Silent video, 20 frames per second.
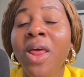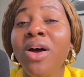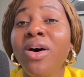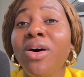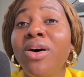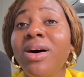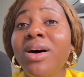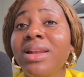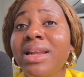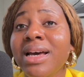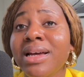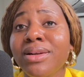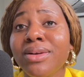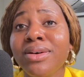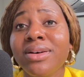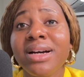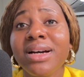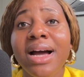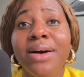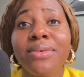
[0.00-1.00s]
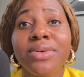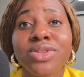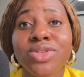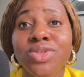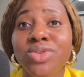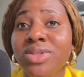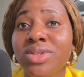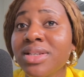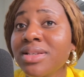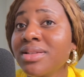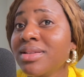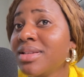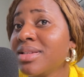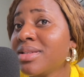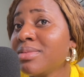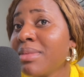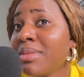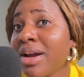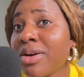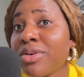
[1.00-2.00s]
All along I was using
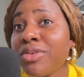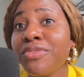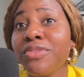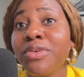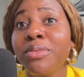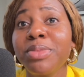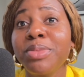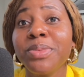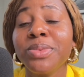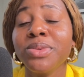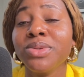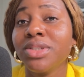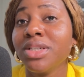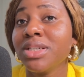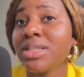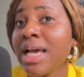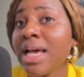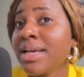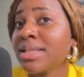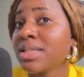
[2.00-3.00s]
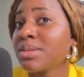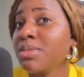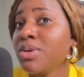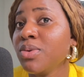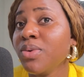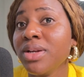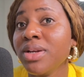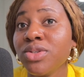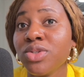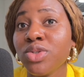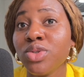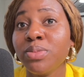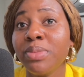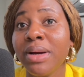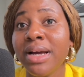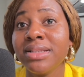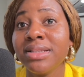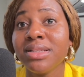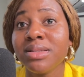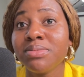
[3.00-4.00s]
this microphone. People would just ask me, where did you
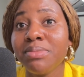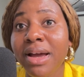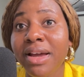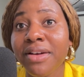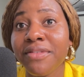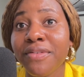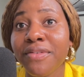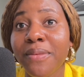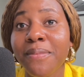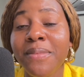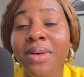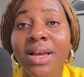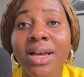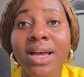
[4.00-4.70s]
buy this mic from?